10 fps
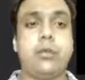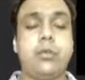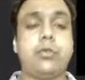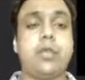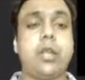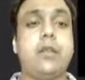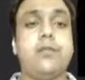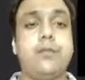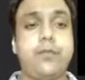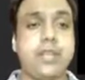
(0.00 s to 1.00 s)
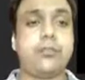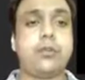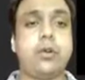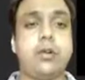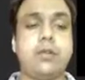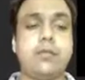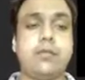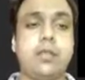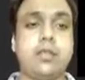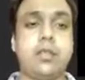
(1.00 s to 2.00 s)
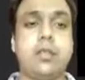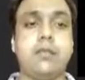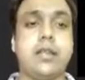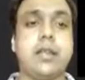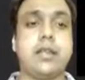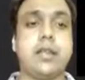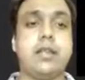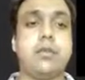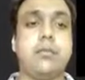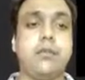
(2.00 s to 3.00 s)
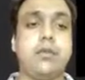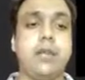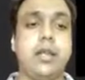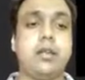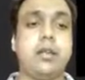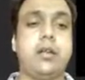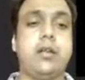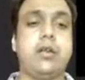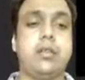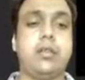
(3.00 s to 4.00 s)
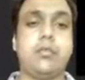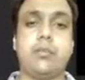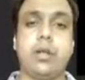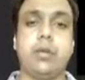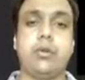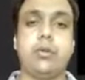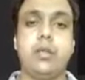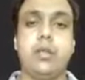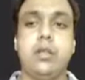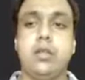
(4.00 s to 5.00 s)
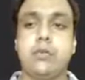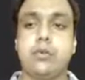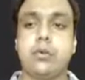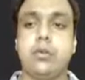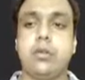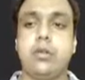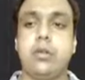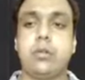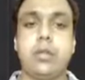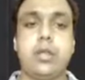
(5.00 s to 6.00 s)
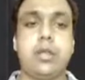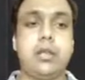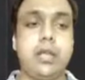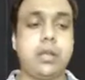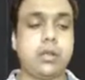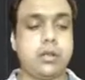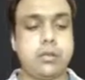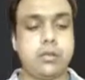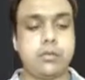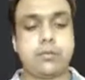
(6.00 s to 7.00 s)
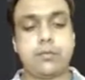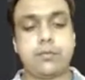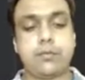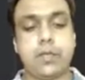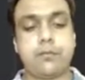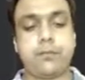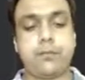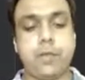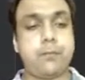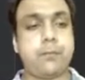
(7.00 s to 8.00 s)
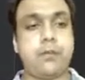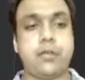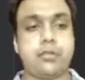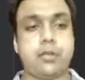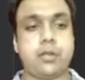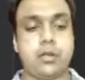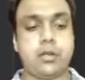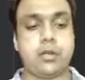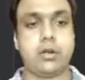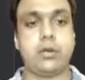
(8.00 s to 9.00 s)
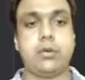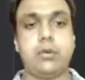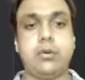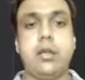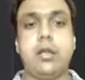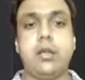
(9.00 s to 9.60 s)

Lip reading: which can fetch for us the things and get them reflected on this window. So we need to use this flip function in order to